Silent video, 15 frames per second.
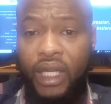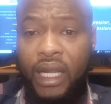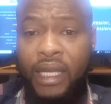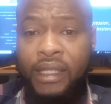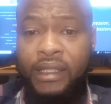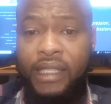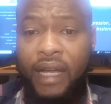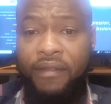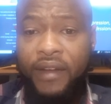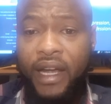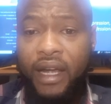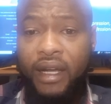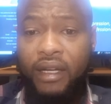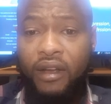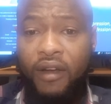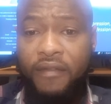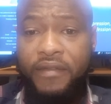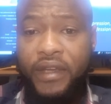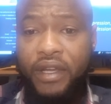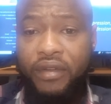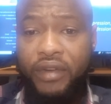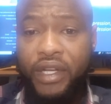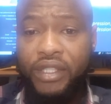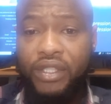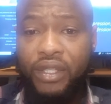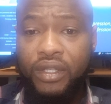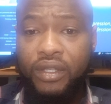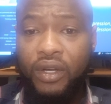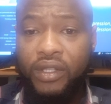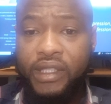server
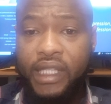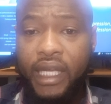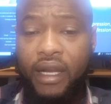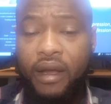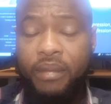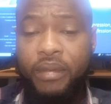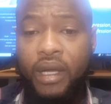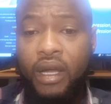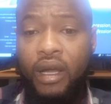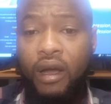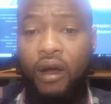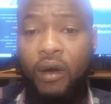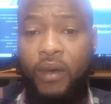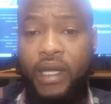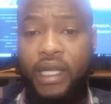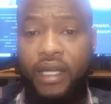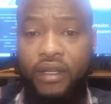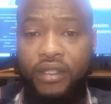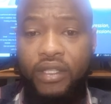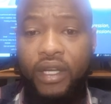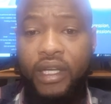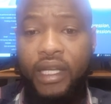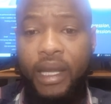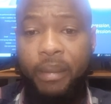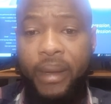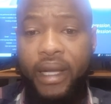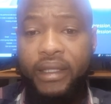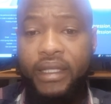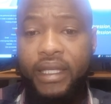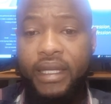configuration or setup, or whether you're talking
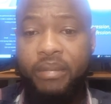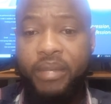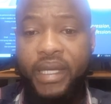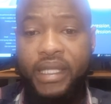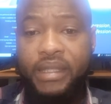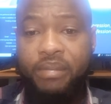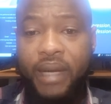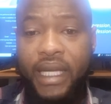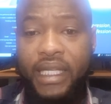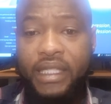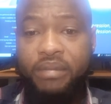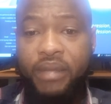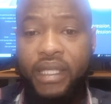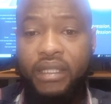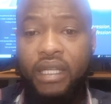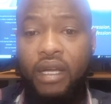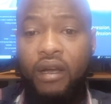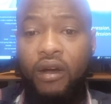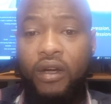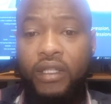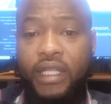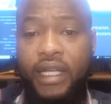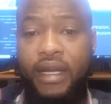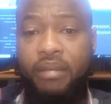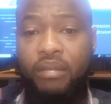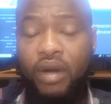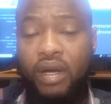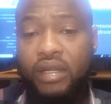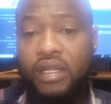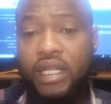about database management or data
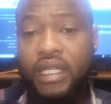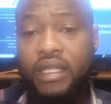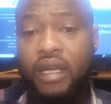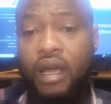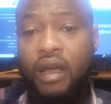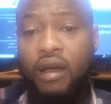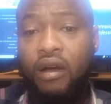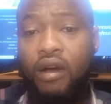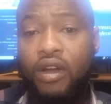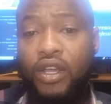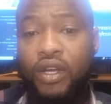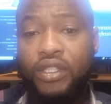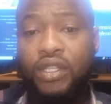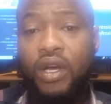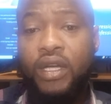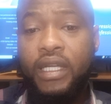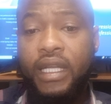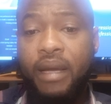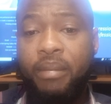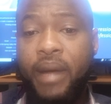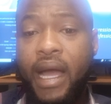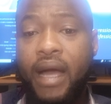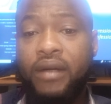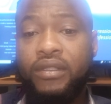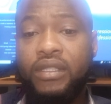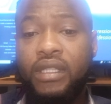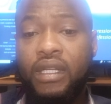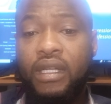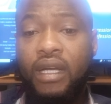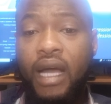modeling, or you're talking about
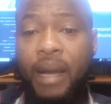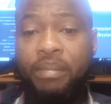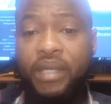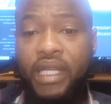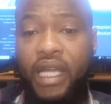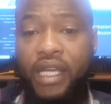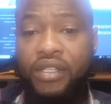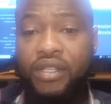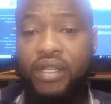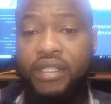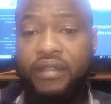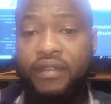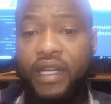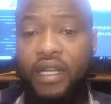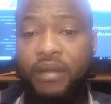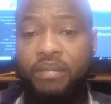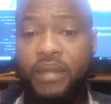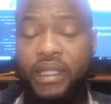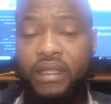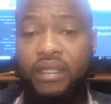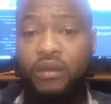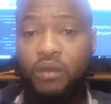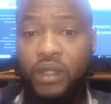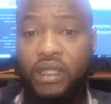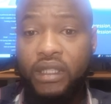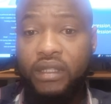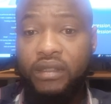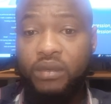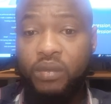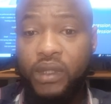application development, which
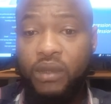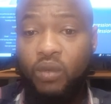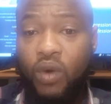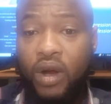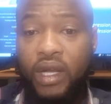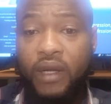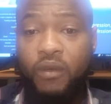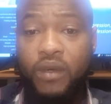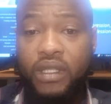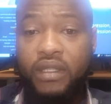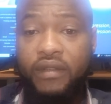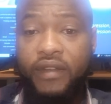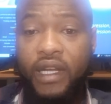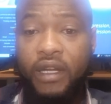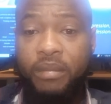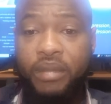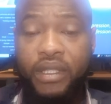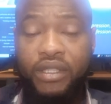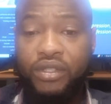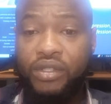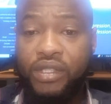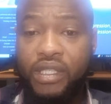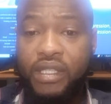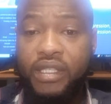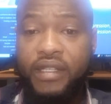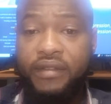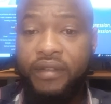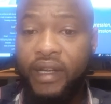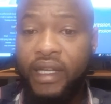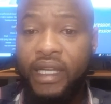is with working with developers using
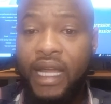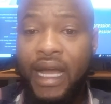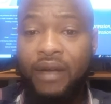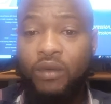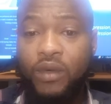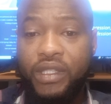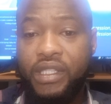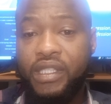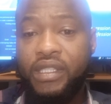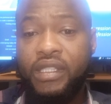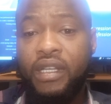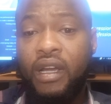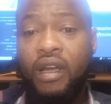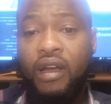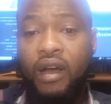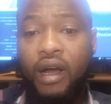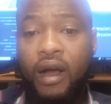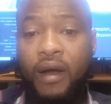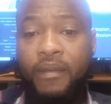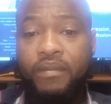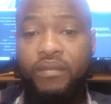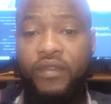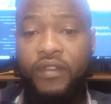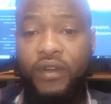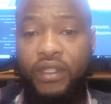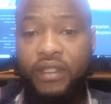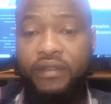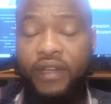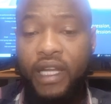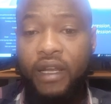different languages for
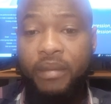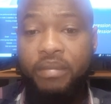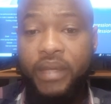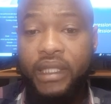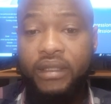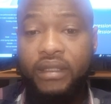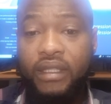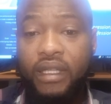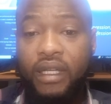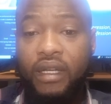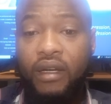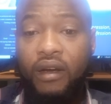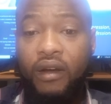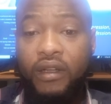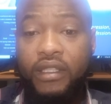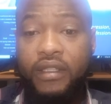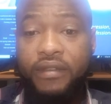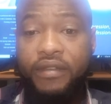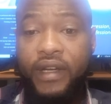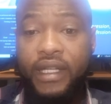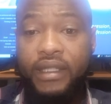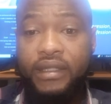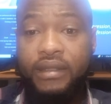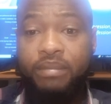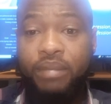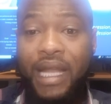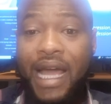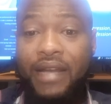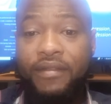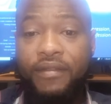development or different
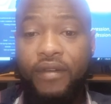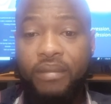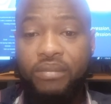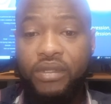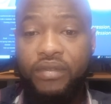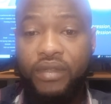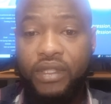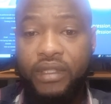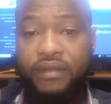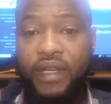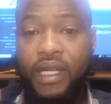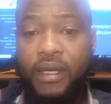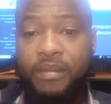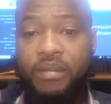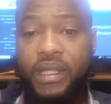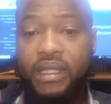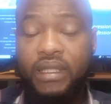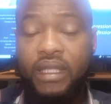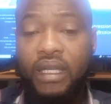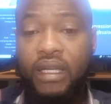platforms for development.